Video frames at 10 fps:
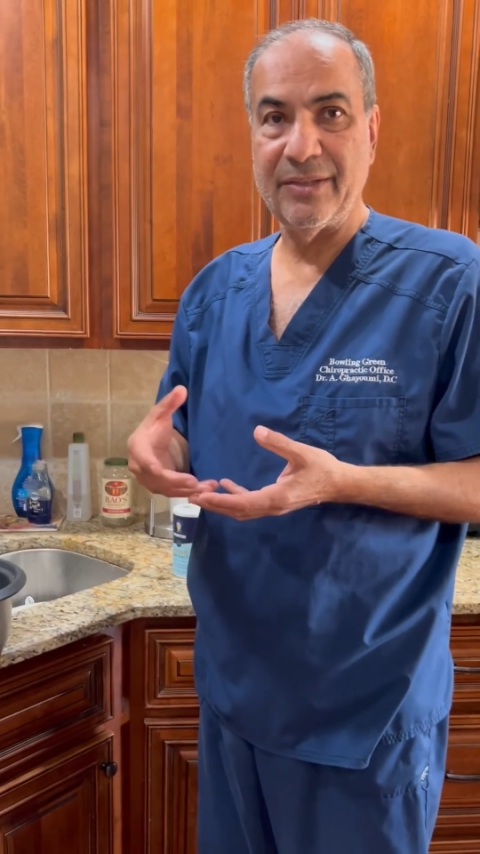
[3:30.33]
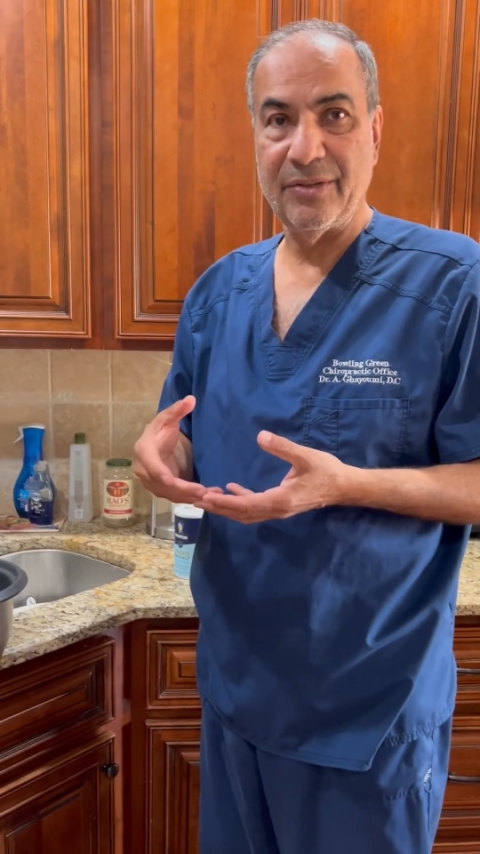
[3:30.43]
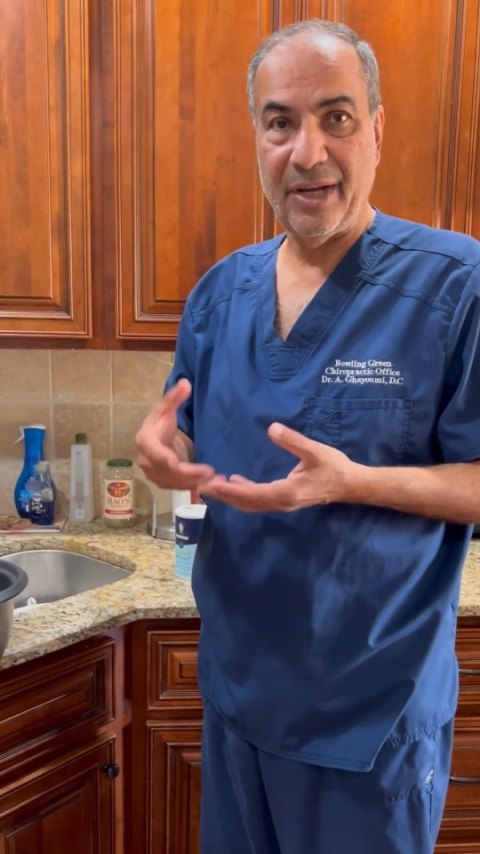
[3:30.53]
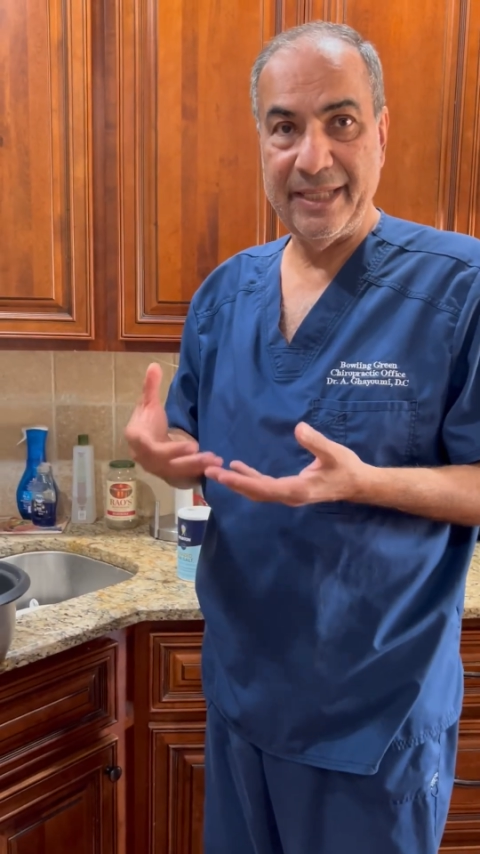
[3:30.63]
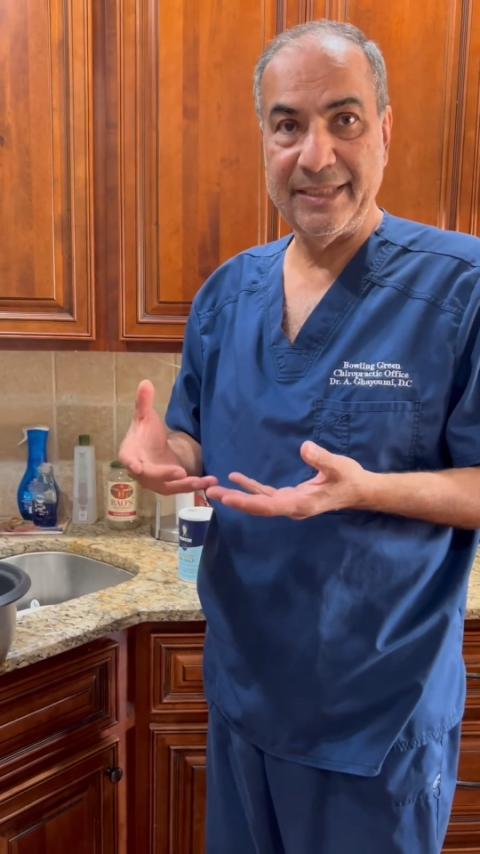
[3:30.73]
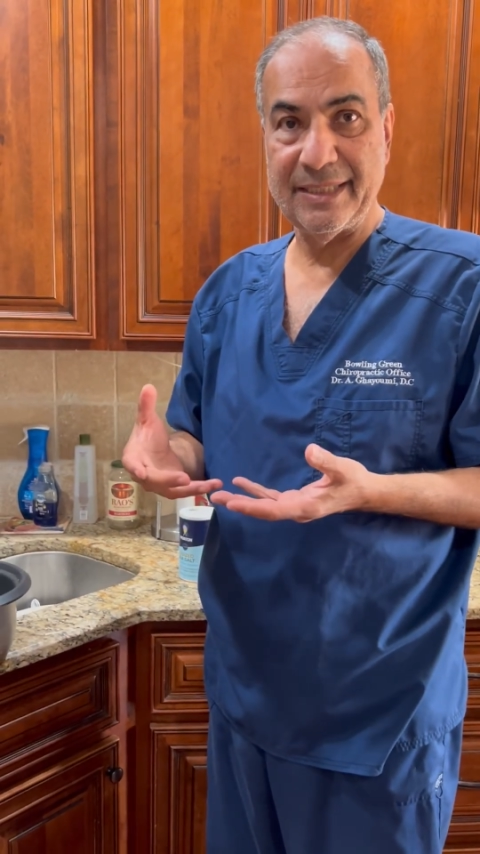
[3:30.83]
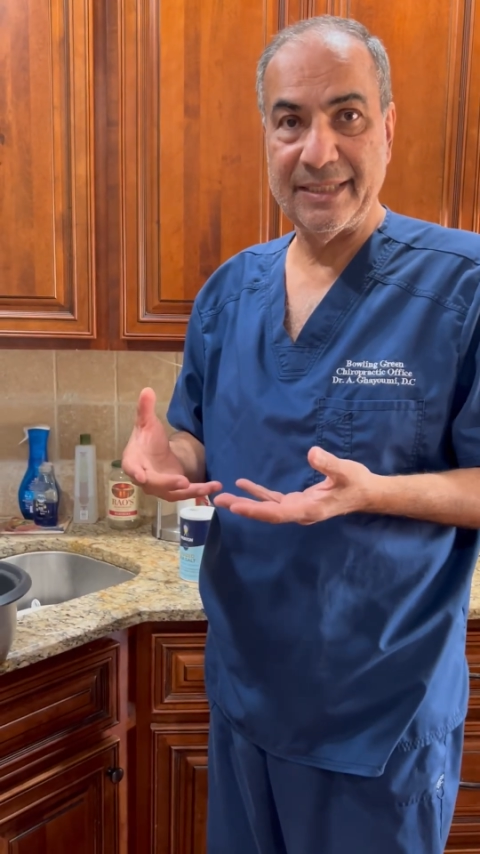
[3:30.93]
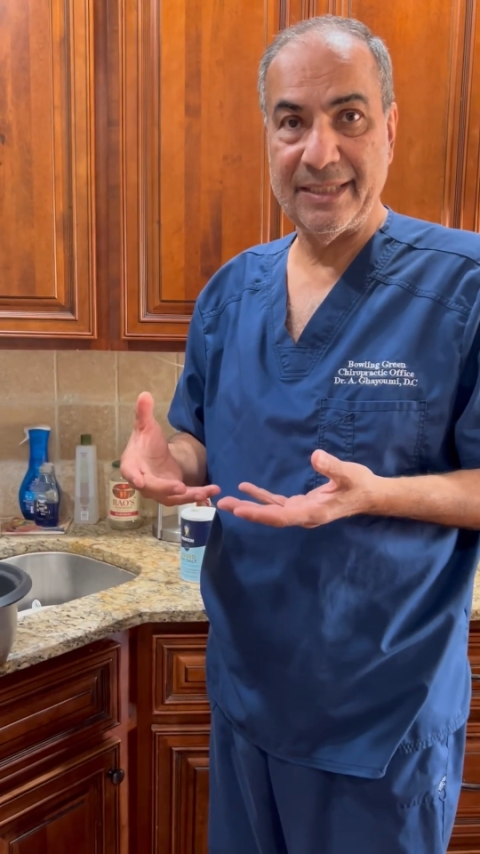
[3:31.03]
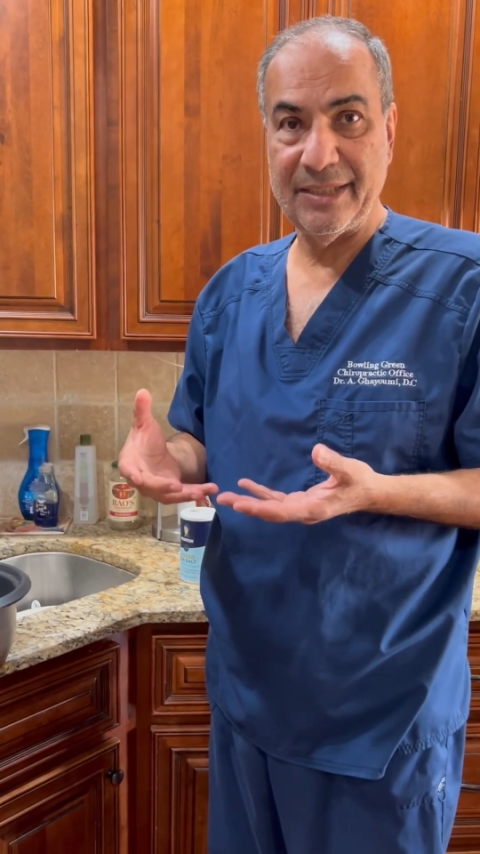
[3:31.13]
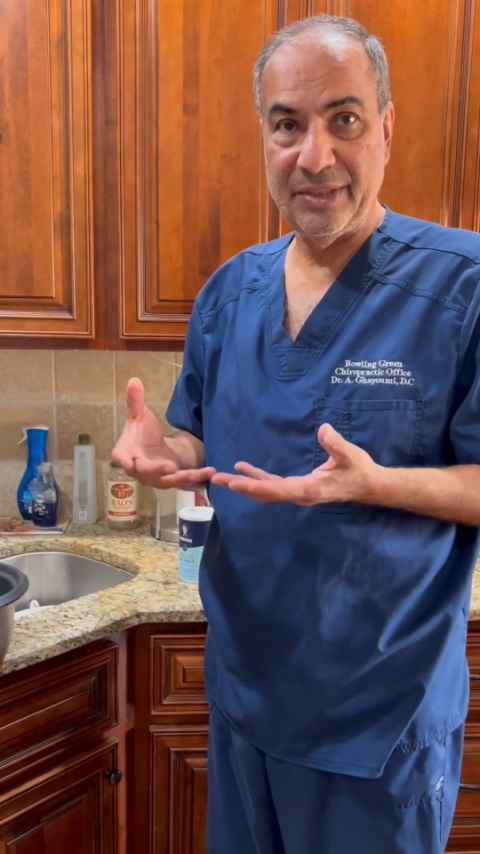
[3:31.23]
rice
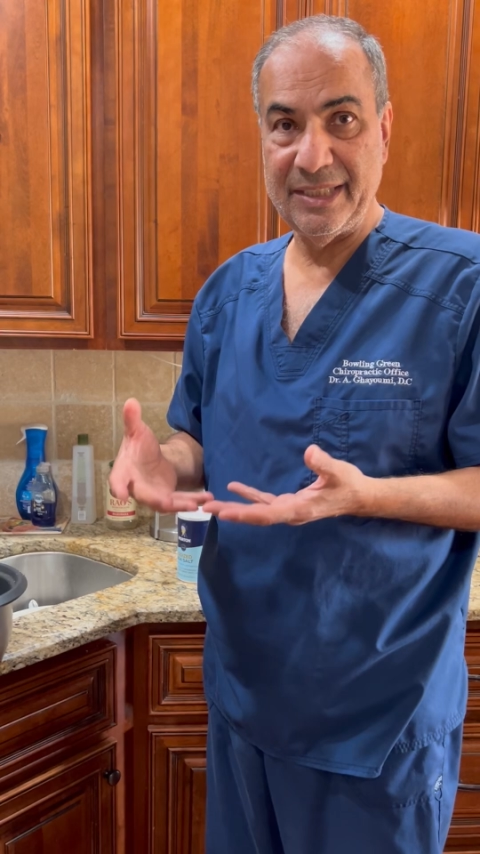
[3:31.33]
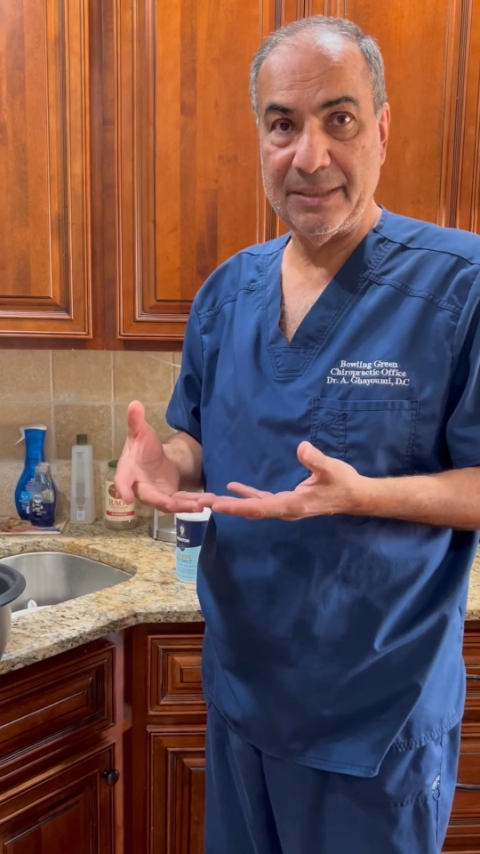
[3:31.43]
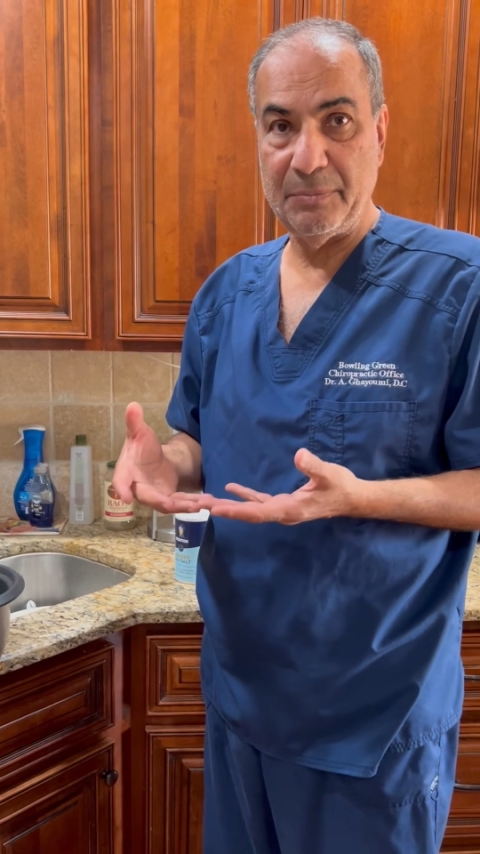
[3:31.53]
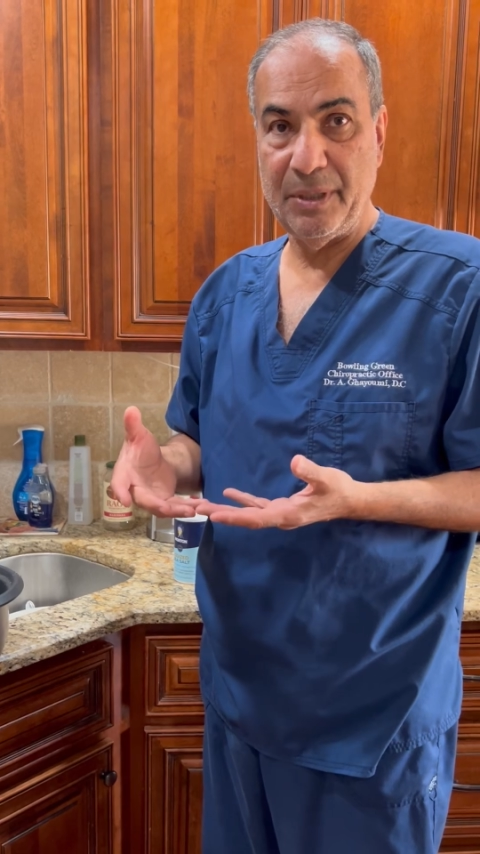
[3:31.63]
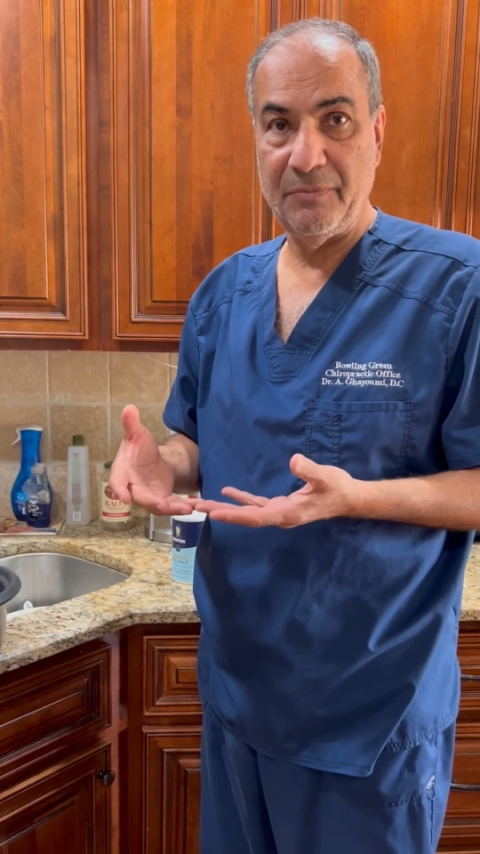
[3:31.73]
crispy,